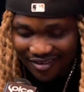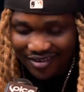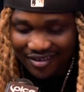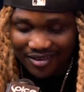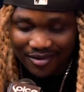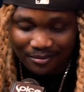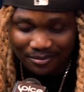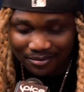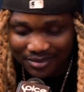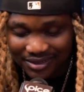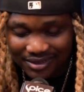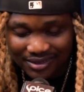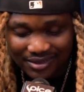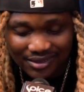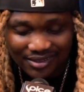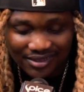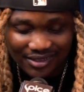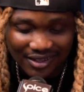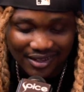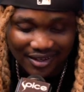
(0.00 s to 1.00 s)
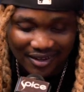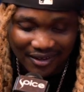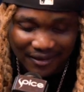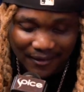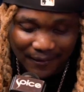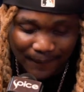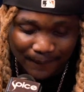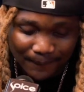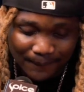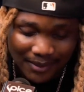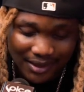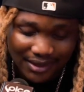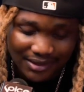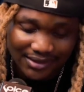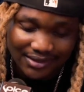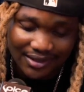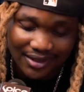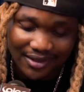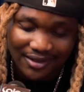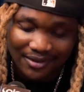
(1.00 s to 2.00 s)
I
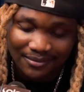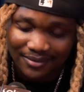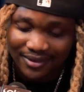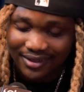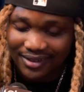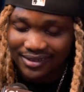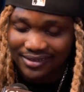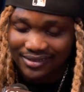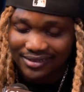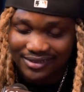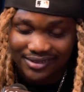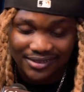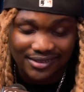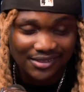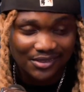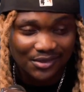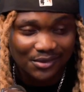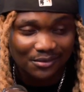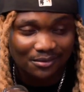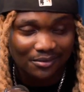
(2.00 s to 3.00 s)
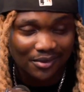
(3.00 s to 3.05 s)
started by listening to